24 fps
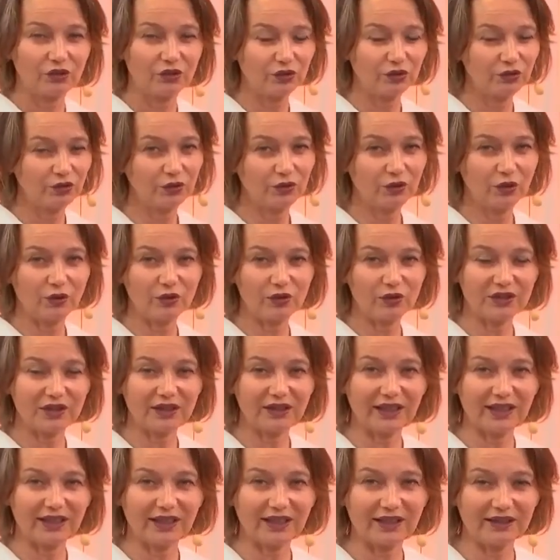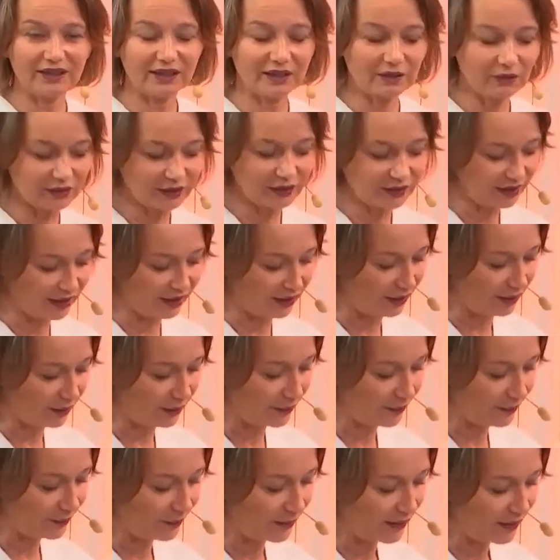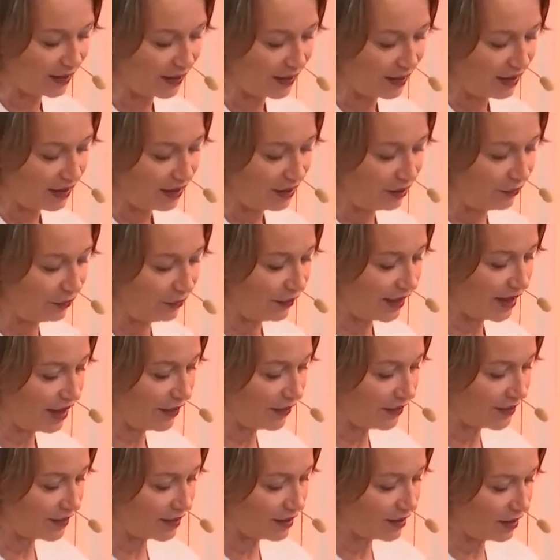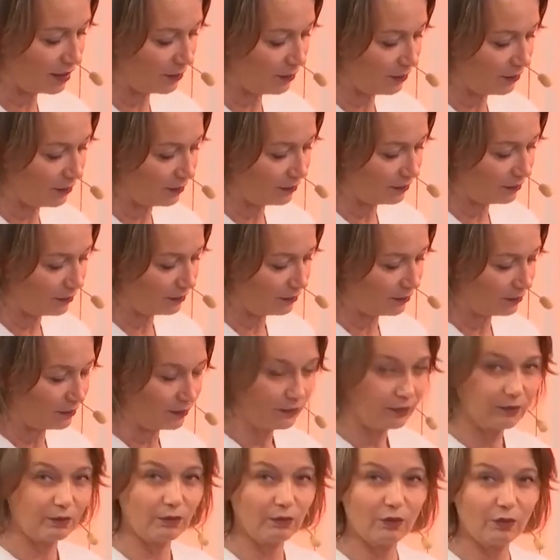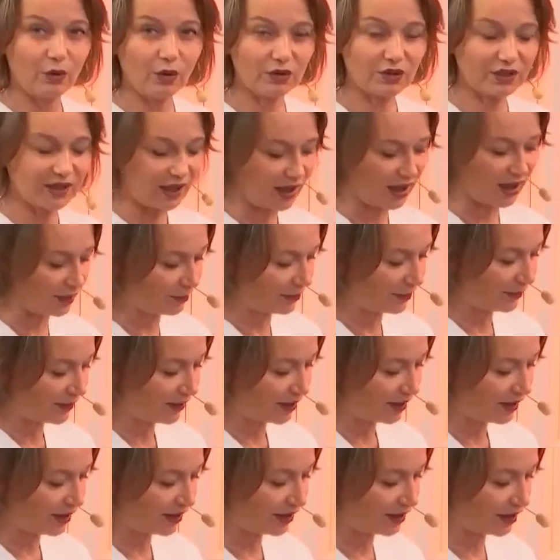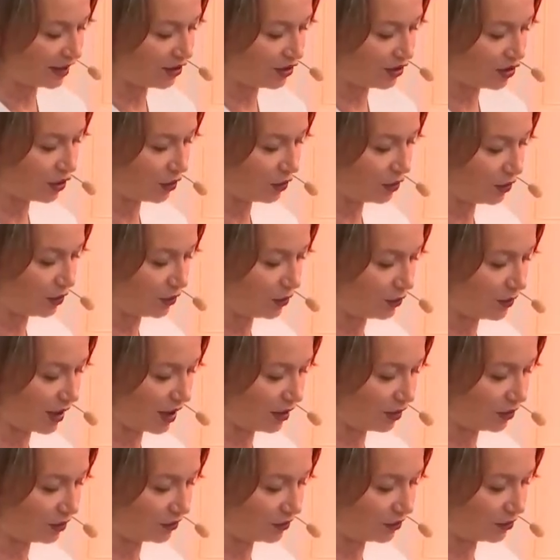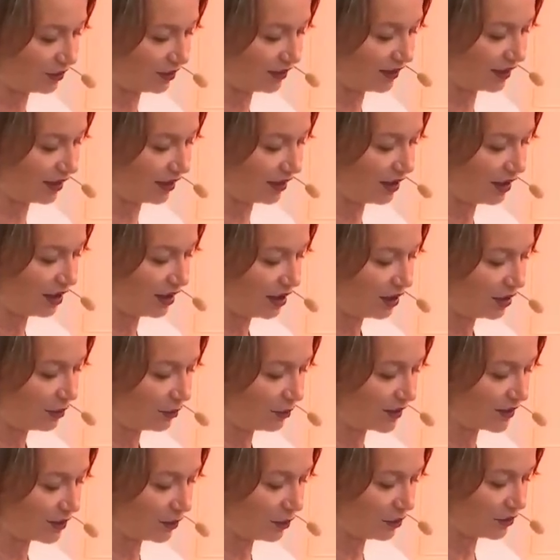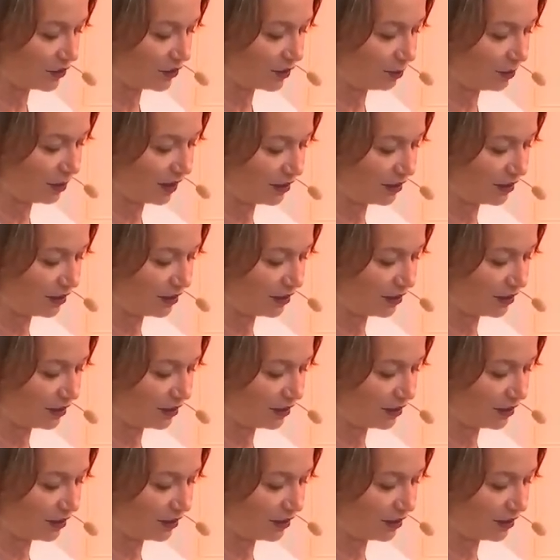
to do all the neck and décolleté. If I have some more time, I can show you how to deal with all the